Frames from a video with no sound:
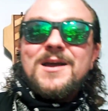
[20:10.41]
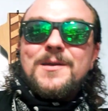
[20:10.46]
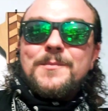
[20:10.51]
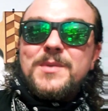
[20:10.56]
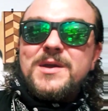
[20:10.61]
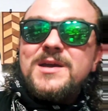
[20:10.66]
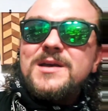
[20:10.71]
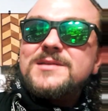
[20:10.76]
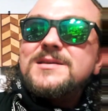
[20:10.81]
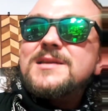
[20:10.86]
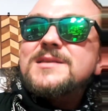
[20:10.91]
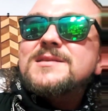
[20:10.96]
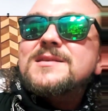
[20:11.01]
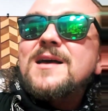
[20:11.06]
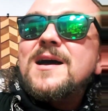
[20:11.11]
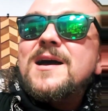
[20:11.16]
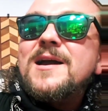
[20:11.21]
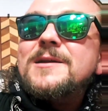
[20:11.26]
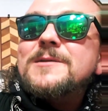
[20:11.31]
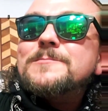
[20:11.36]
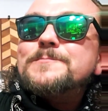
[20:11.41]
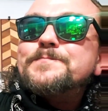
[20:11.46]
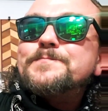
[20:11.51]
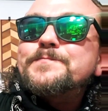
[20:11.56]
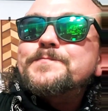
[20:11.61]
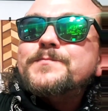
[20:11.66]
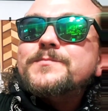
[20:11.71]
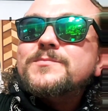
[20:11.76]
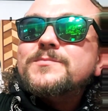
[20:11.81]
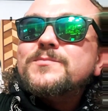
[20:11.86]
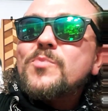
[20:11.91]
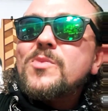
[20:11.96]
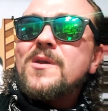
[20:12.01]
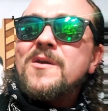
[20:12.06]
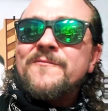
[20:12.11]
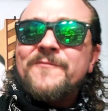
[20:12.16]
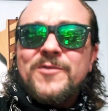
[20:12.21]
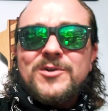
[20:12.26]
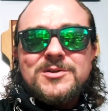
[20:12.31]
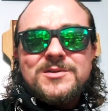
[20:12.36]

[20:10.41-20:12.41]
Because it's like, for,